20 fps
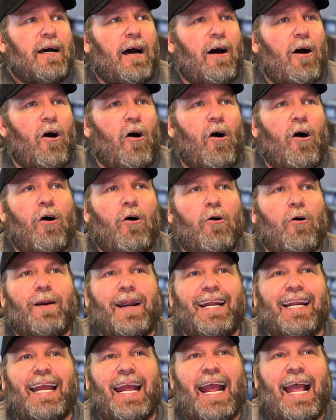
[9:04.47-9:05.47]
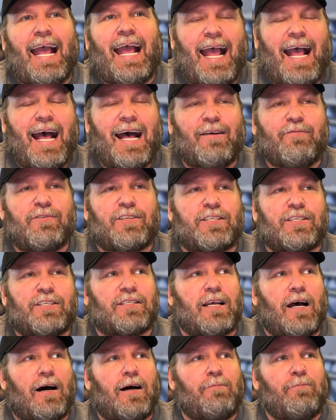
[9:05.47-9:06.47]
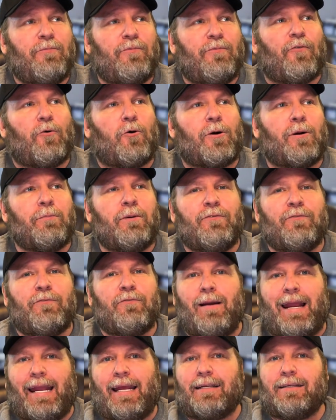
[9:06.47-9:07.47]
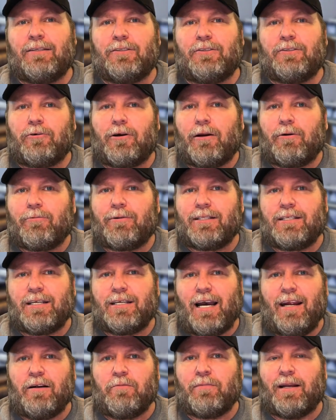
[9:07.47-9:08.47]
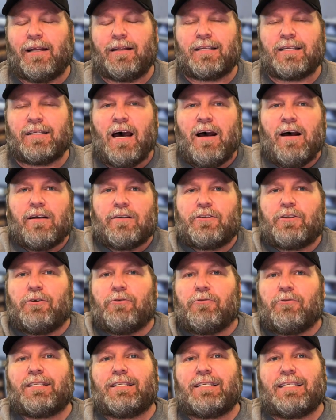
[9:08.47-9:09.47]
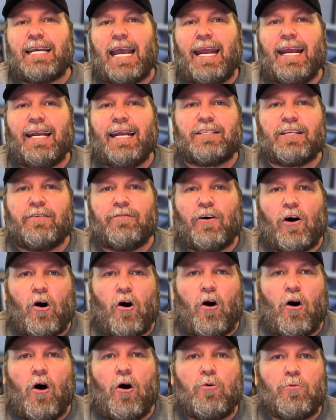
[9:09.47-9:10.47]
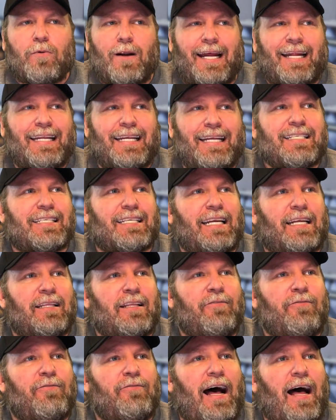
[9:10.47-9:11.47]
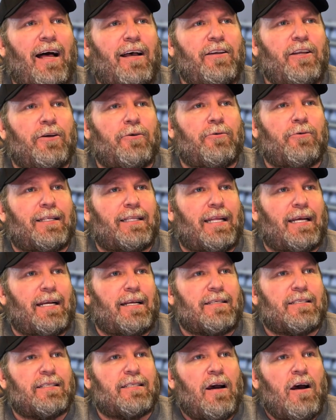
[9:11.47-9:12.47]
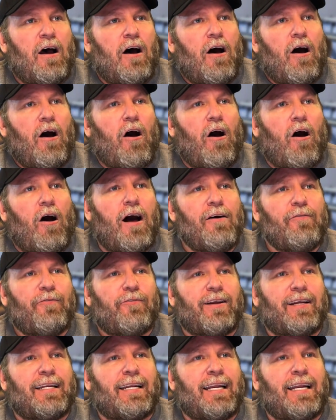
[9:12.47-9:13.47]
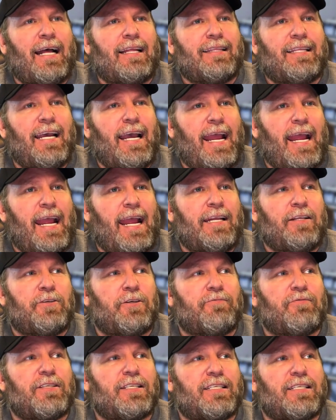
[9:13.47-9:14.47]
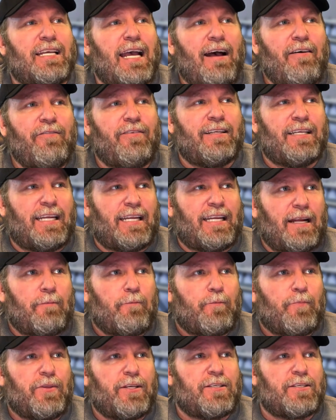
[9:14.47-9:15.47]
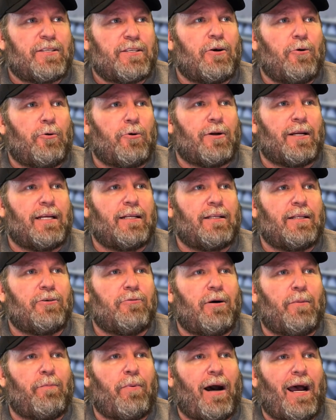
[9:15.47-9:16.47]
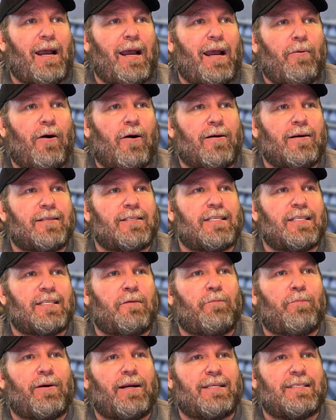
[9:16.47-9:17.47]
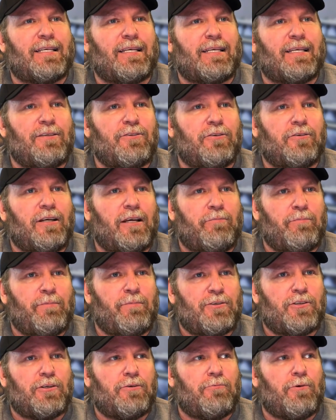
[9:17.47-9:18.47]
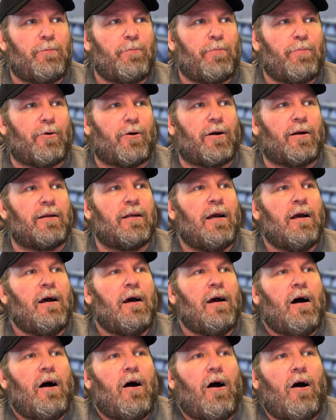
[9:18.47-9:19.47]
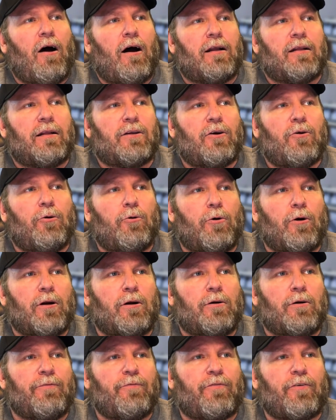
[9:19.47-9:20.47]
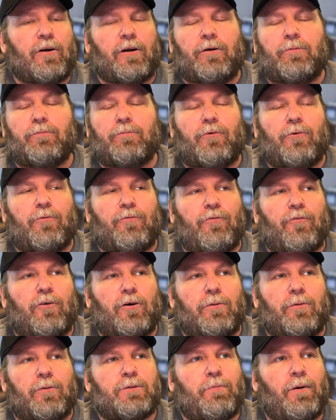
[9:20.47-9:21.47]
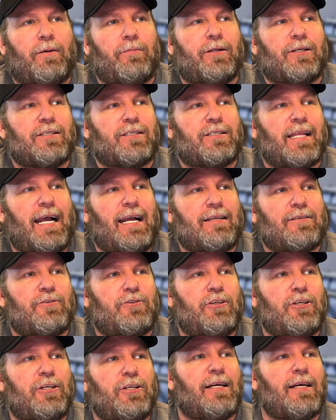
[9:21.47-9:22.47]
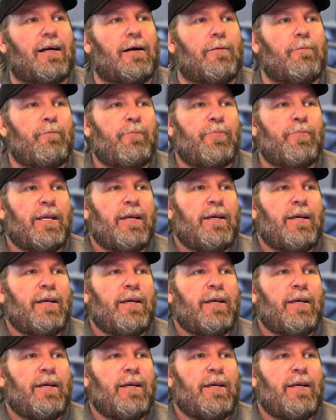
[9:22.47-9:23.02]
already have some form of mandatory retirement. So states have already seen the value in this, often at the age of 70. This according to a bipartisan Presidential Commission report on court reforms published last year.